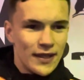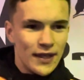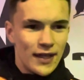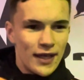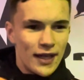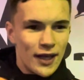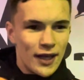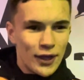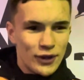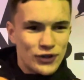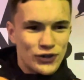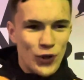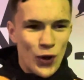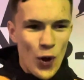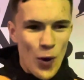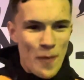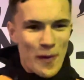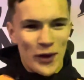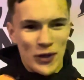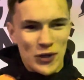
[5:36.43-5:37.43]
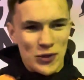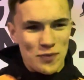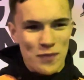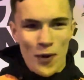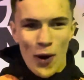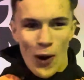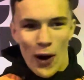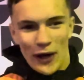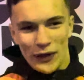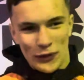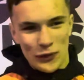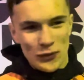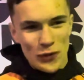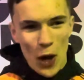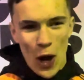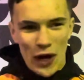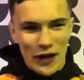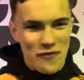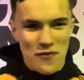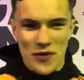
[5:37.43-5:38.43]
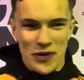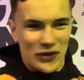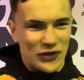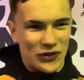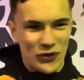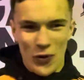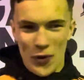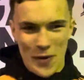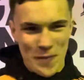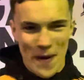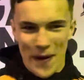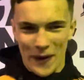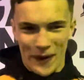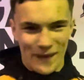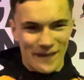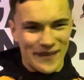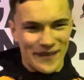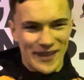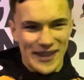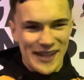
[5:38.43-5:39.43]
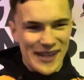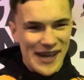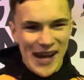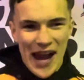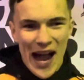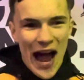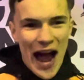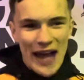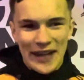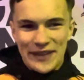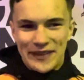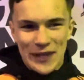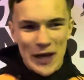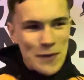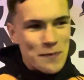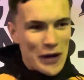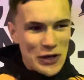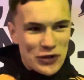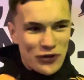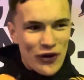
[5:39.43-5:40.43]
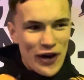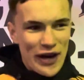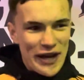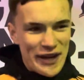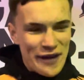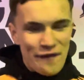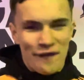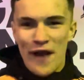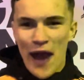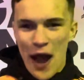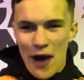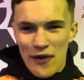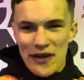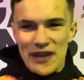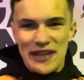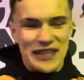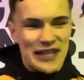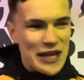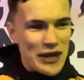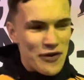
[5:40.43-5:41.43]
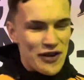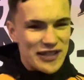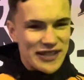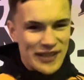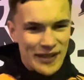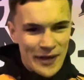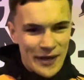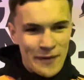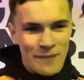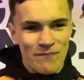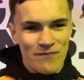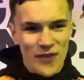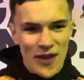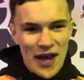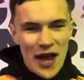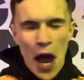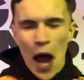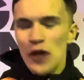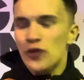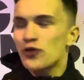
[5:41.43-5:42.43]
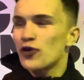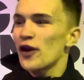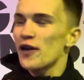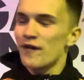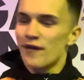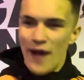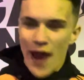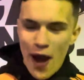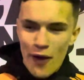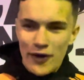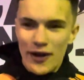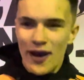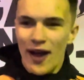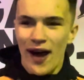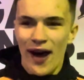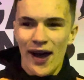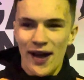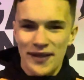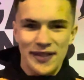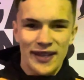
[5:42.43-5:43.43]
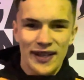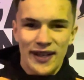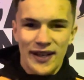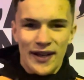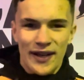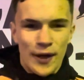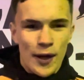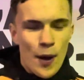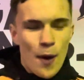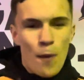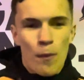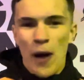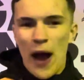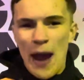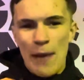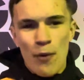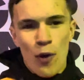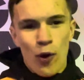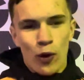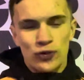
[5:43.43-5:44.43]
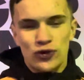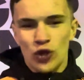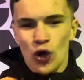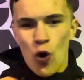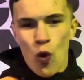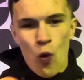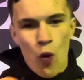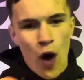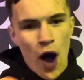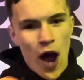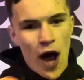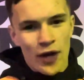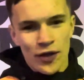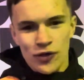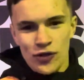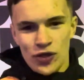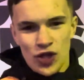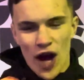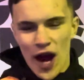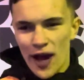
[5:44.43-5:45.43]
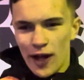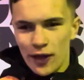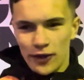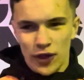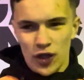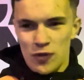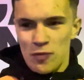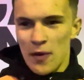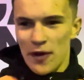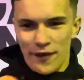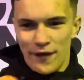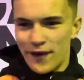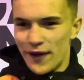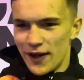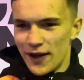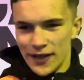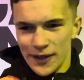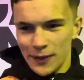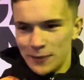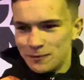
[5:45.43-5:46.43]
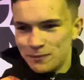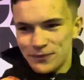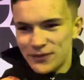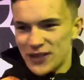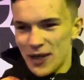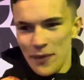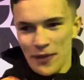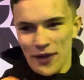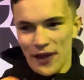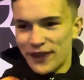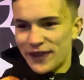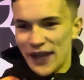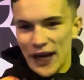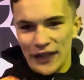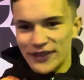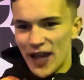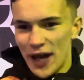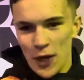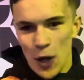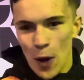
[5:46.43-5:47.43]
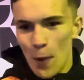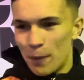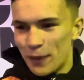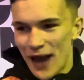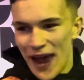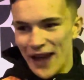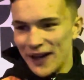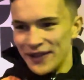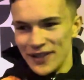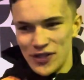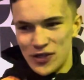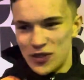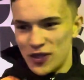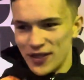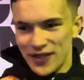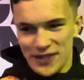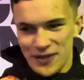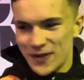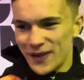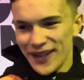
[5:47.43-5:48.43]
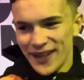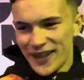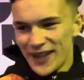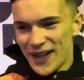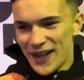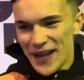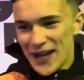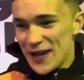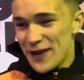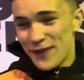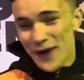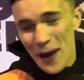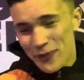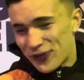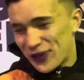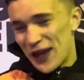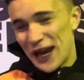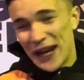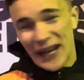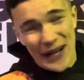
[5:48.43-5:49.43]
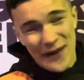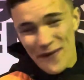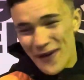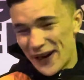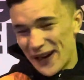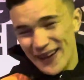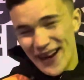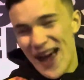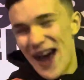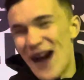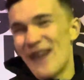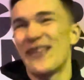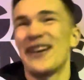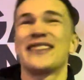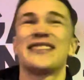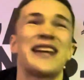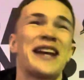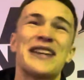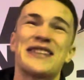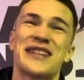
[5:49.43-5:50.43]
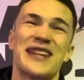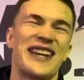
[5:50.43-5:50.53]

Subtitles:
Oh, so much more. I do not even want to talk about it. I take my training very seriously. I train very hard, but I'm also one childish motherfucker. Some of the things I got planned is just... Even I'm thinking about it now, and it's like,